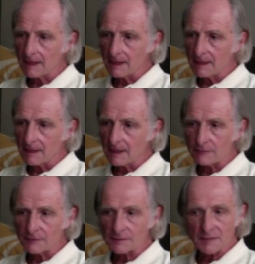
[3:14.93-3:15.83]
I
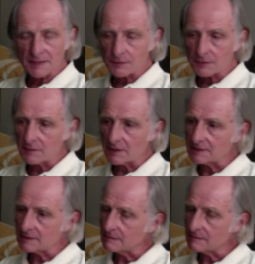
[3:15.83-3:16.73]
was mentored by
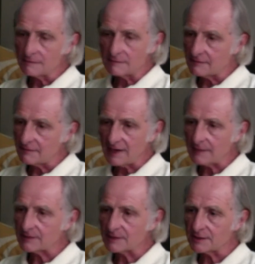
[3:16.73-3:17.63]
some
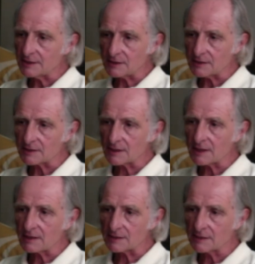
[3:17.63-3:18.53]
fabulous senior
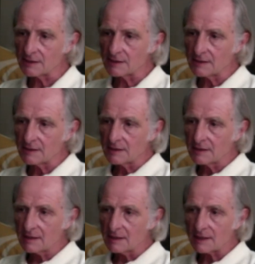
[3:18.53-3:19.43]
scholars.
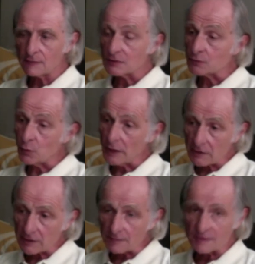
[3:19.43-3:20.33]
I was
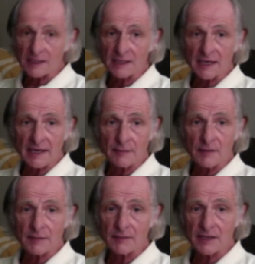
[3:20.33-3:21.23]
welcomed into
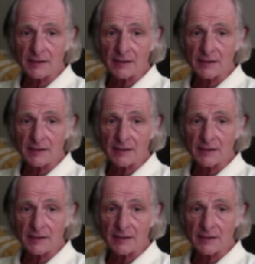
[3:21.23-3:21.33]
MME